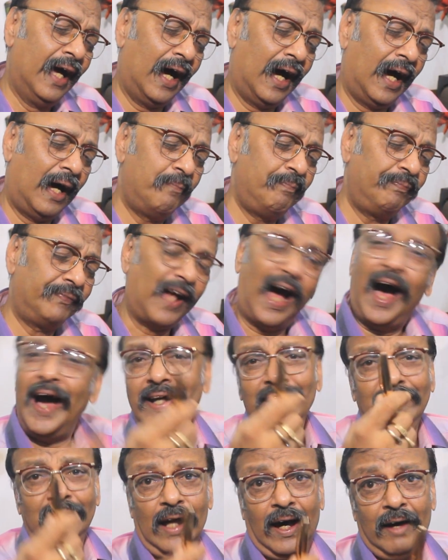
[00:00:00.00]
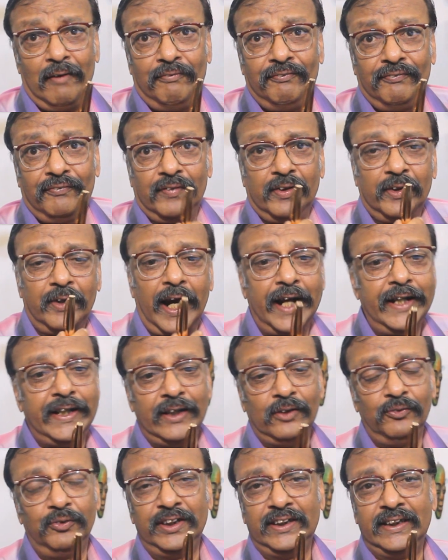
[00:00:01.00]
I love
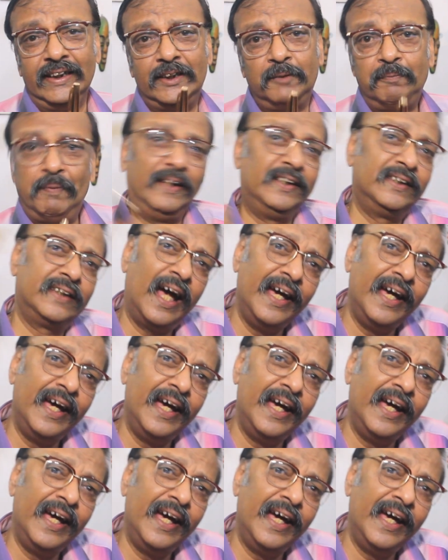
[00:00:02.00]
writing with these pens.